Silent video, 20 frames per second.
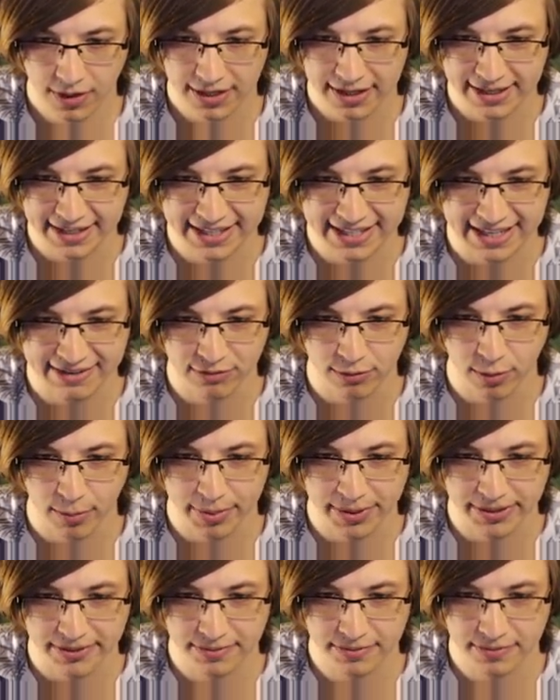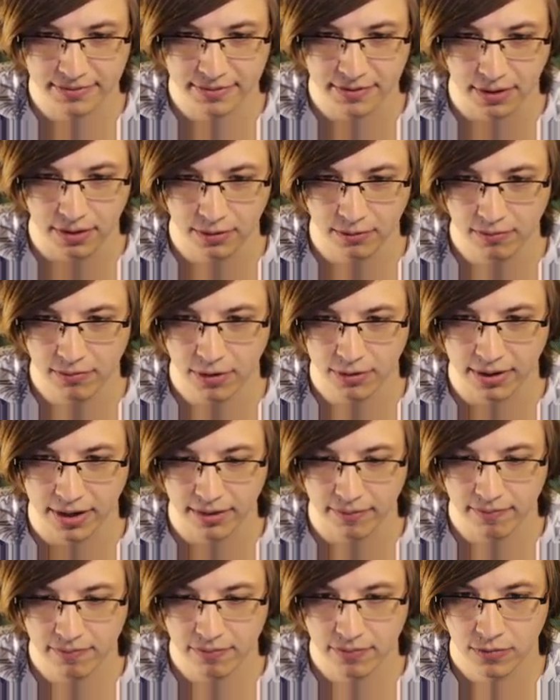Give him a big Oh, okay.
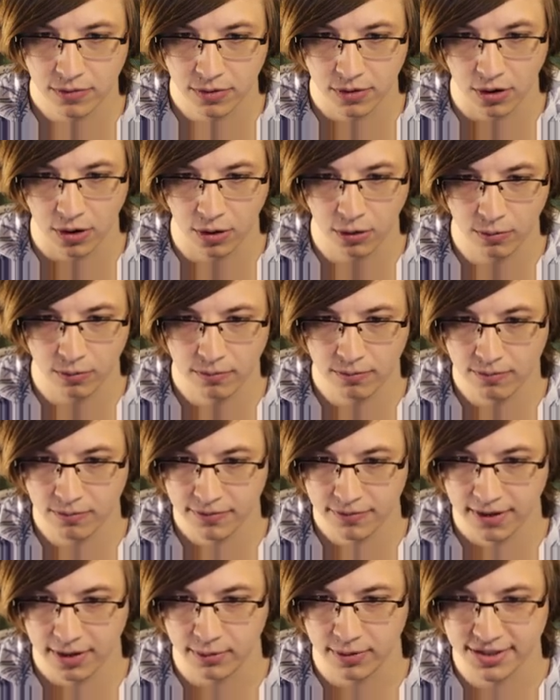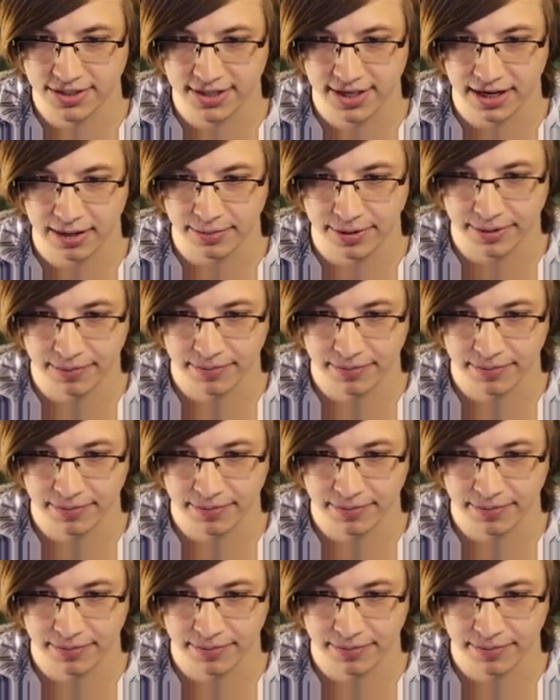Oh, was an enemy.